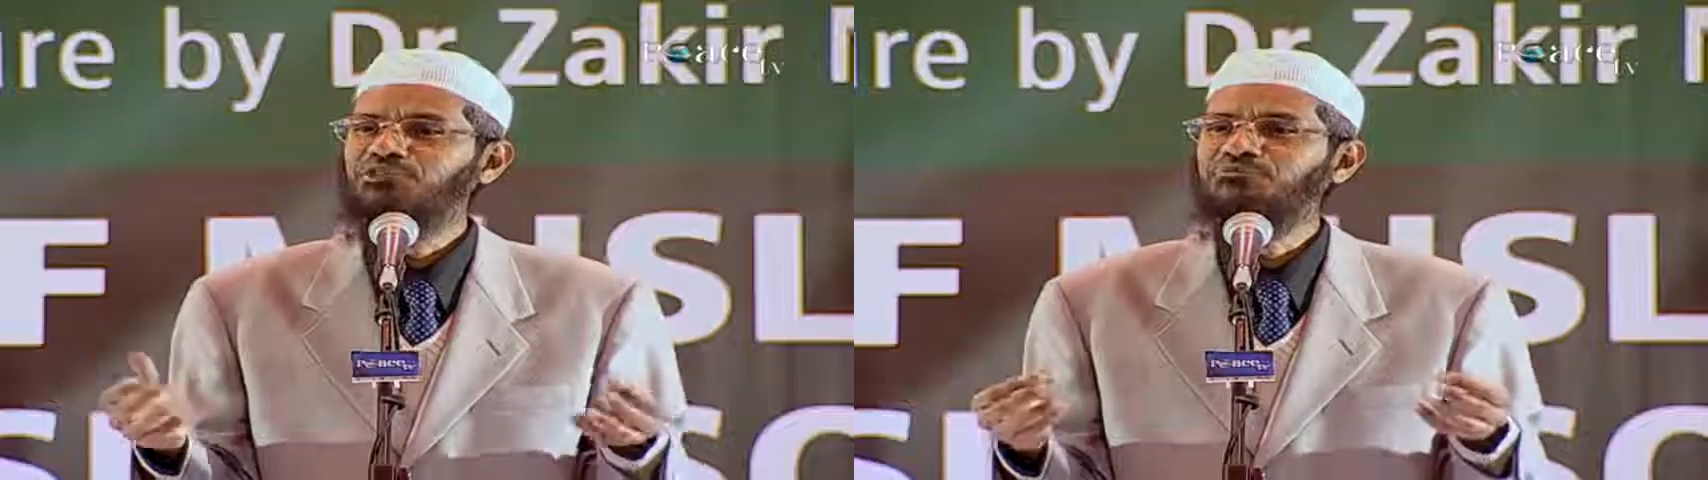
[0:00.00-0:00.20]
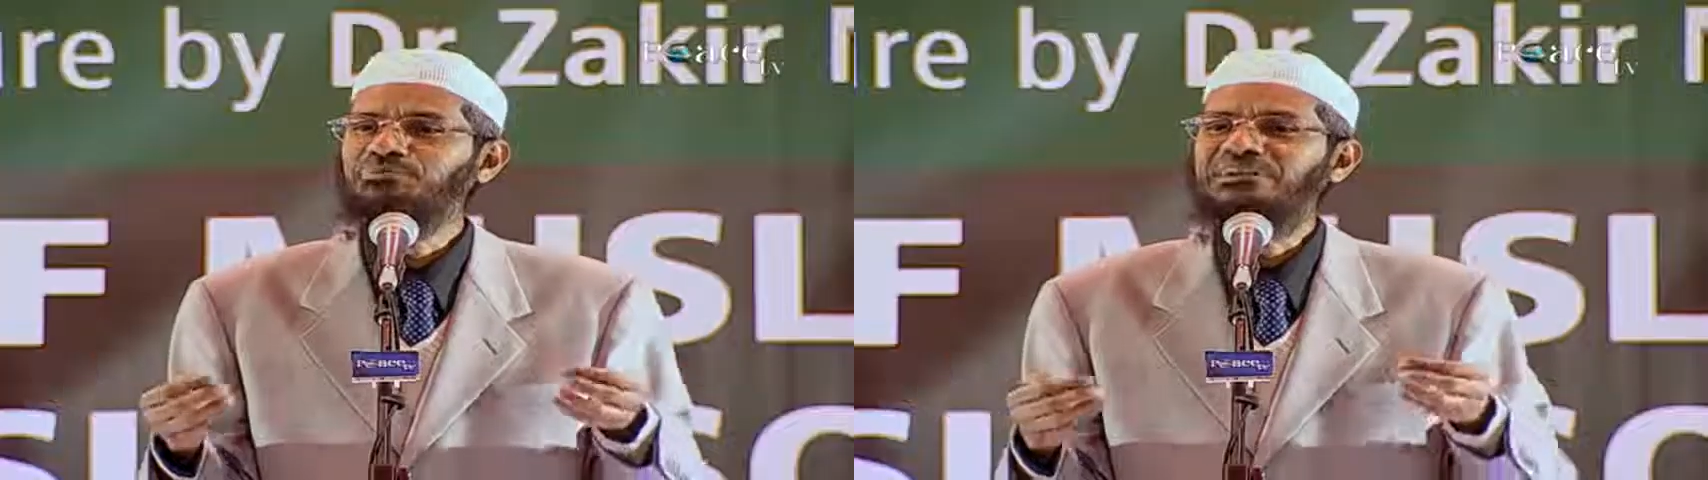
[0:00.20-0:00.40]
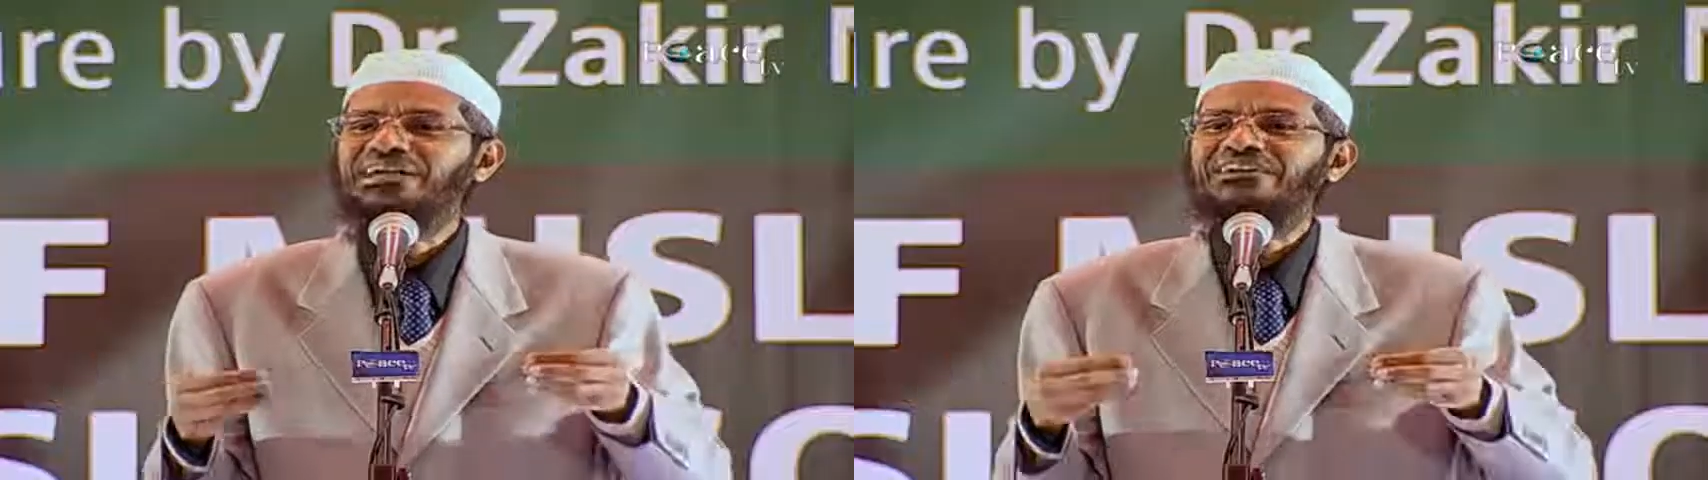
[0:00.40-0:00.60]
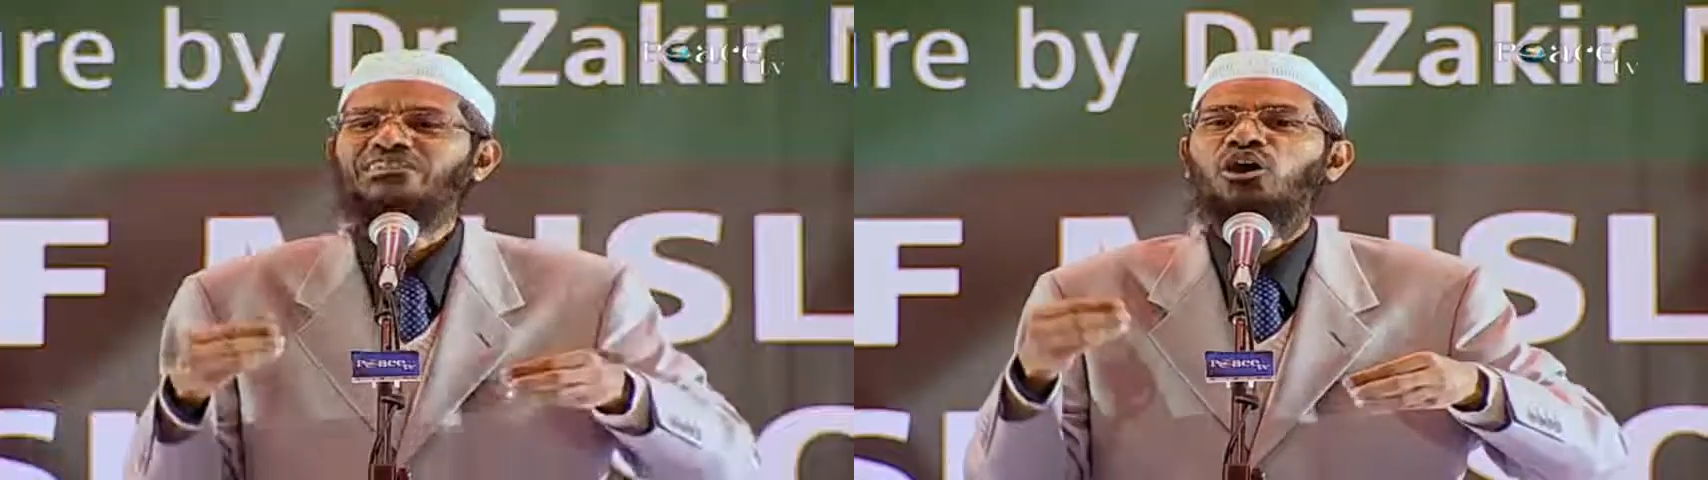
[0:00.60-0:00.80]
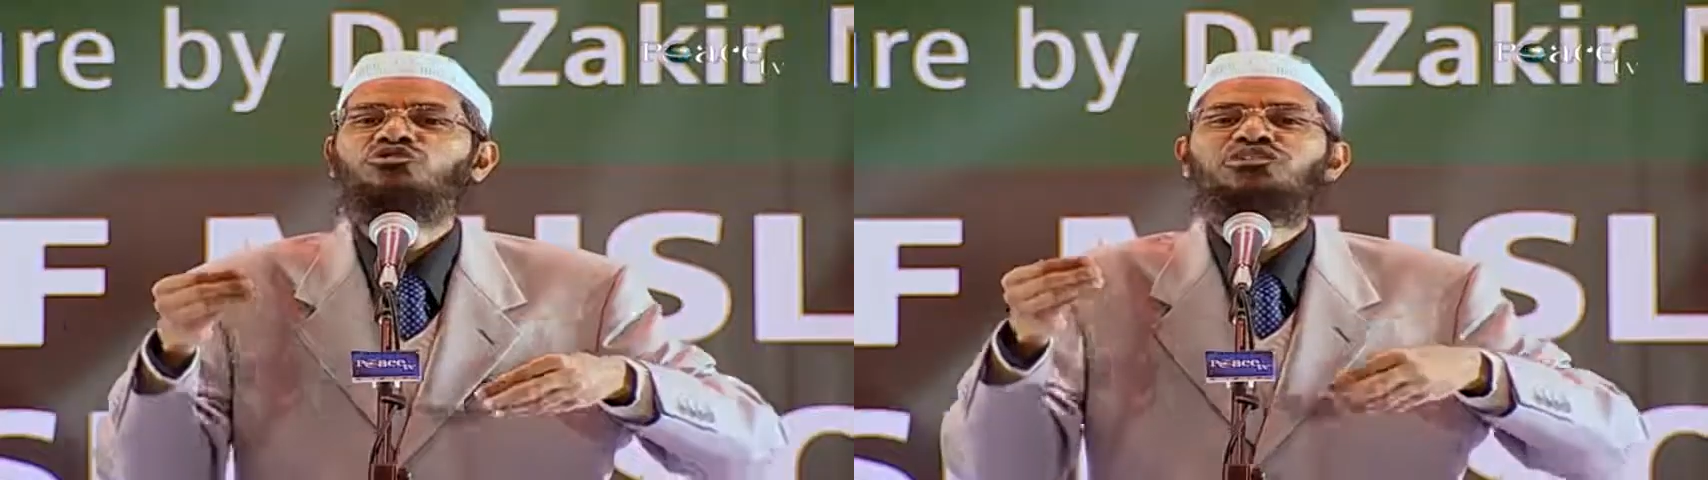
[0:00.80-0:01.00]
you speak
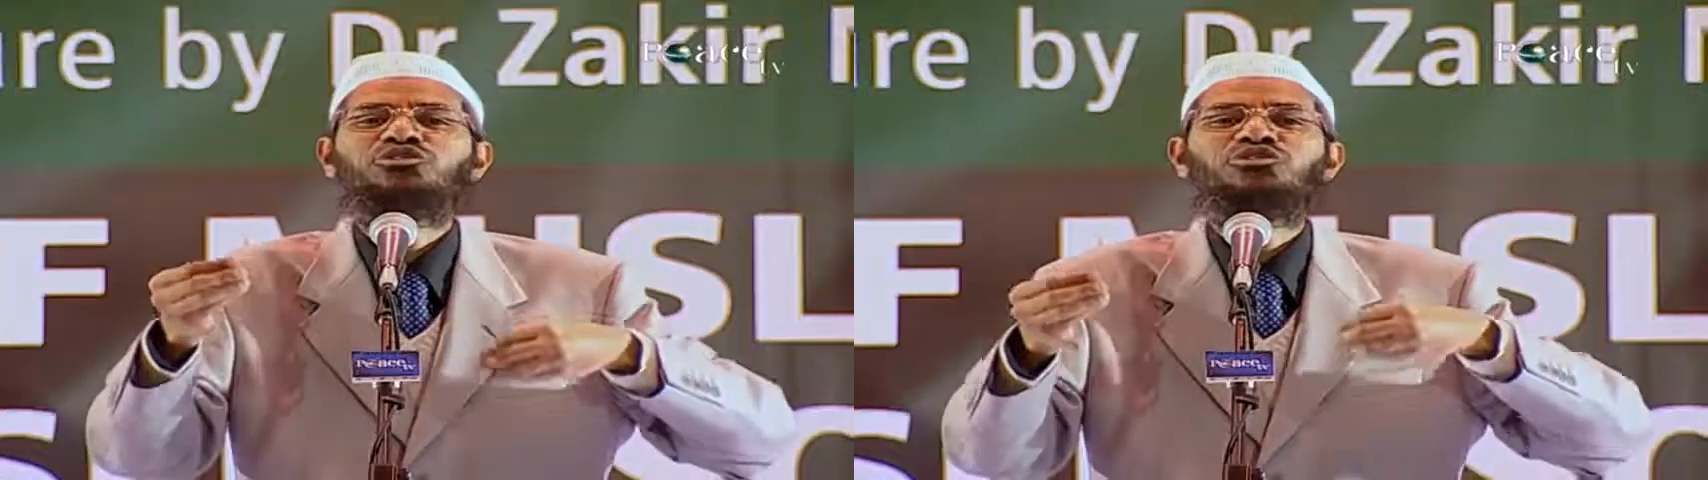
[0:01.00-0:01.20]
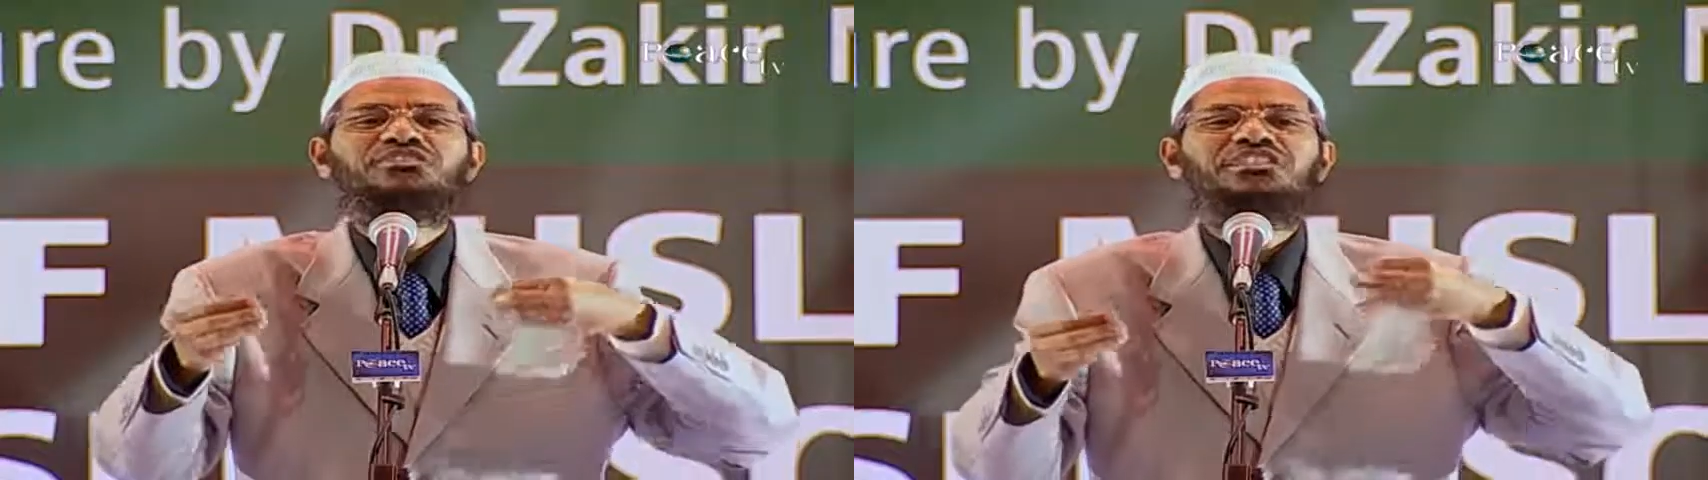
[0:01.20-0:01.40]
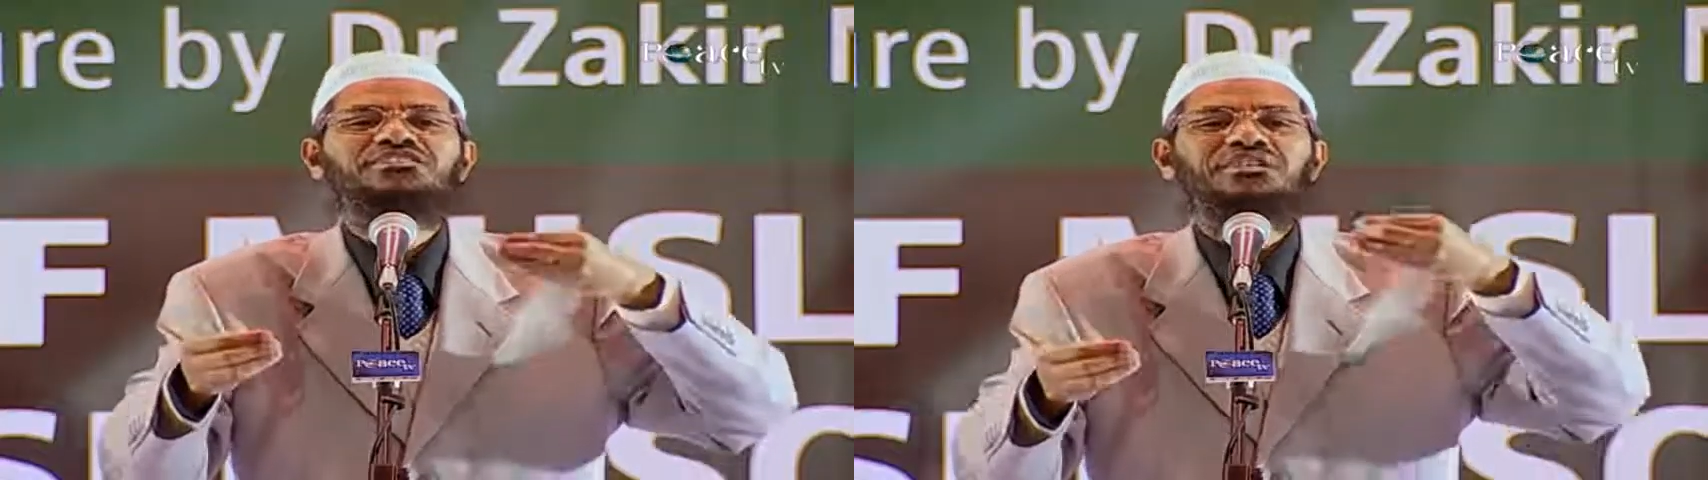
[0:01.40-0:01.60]
1,000 good things